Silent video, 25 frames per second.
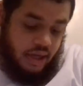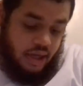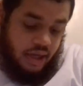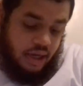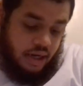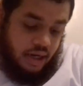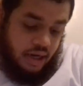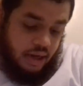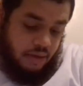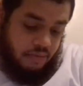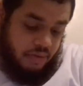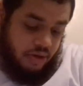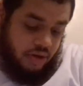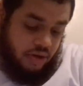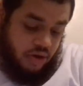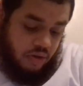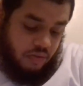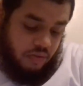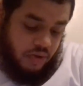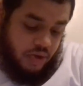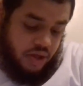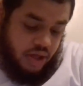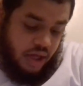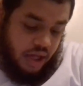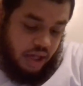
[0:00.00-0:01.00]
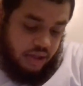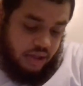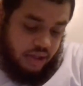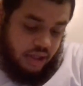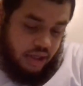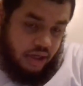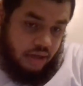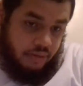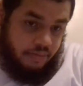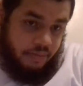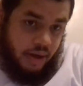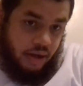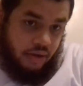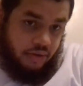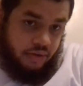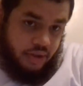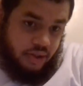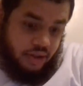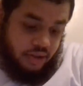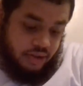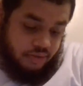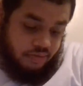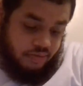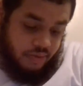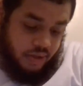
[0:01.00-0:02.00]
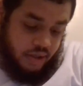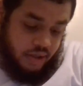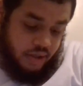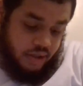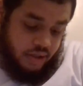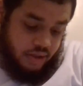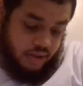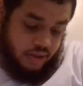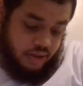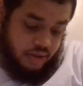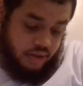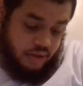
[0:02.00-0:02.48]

Let me know what y'all think about this, man.